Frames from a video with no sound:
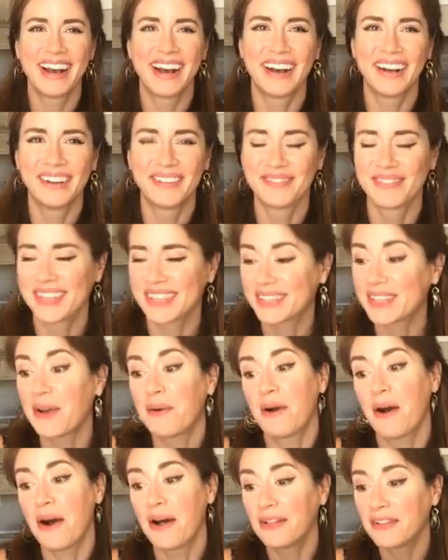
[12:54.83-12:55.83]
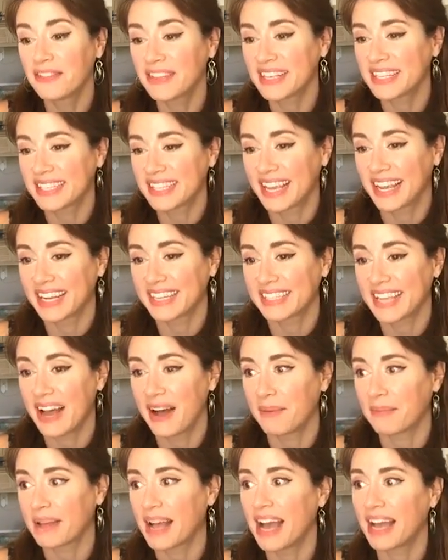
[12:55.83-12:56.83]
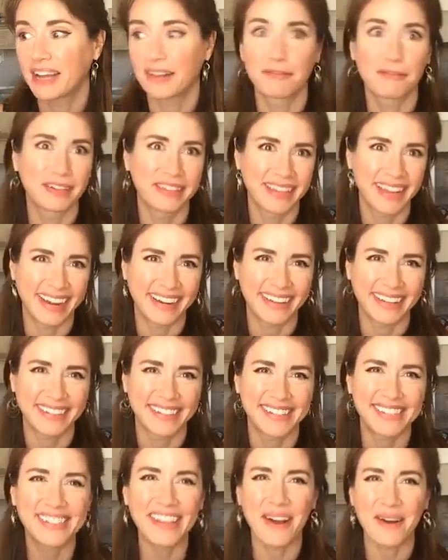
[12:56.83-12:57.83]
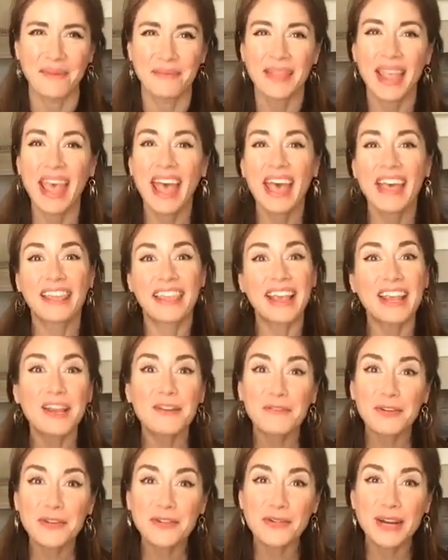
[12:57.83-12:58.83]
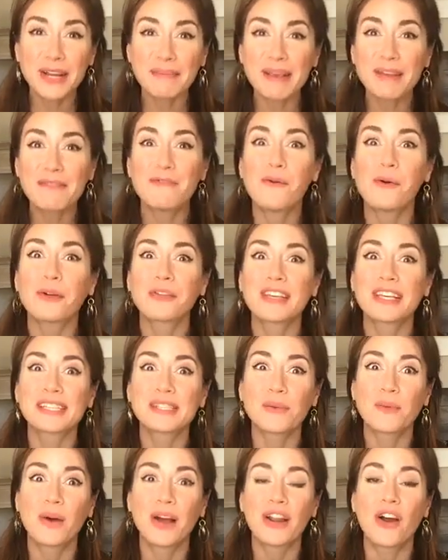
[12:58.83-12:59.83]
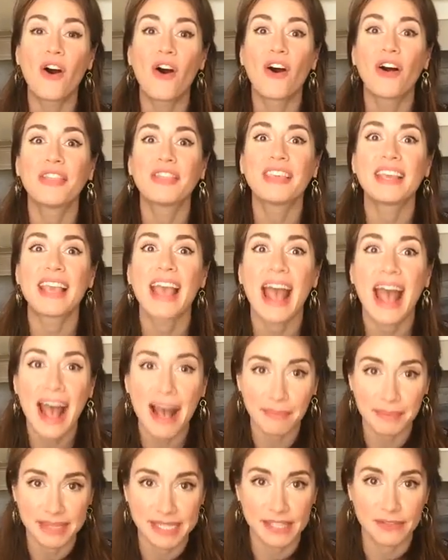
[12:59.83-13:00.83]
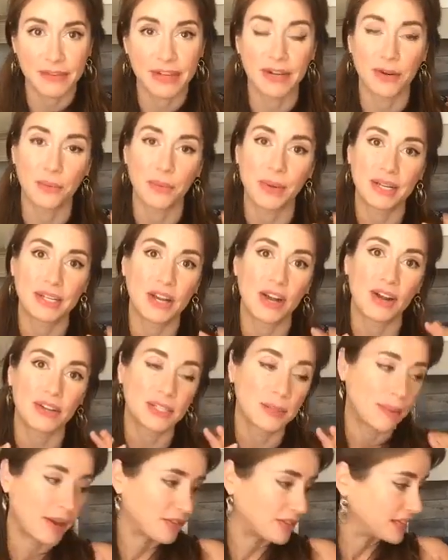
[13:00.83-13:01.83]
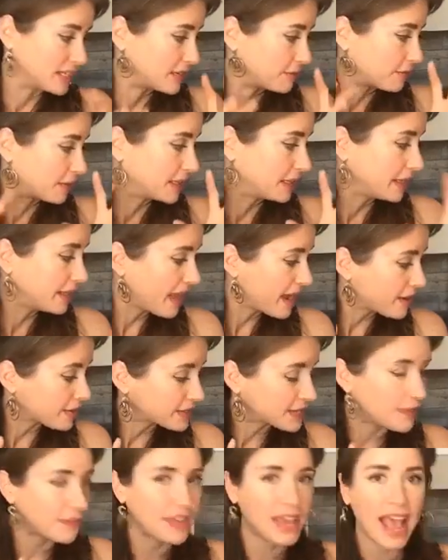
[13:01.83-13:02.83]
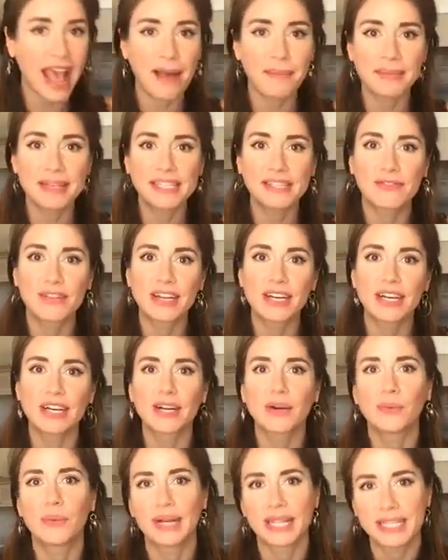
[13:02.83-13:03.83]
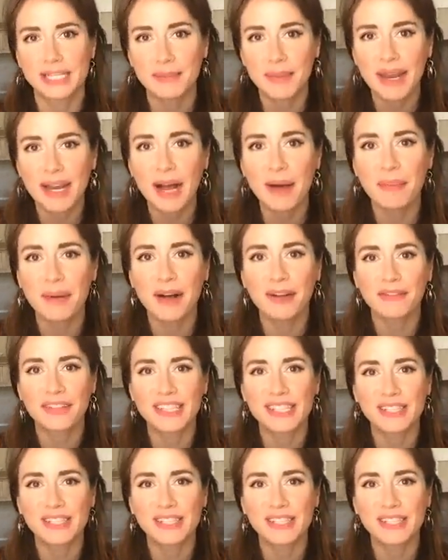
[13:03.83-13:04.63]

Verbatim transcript: Um, so all of these things um, kind of related. So thank you for joining me for this one on the atmosphere. We talked about the different layers of the atmosphere, what it's made up of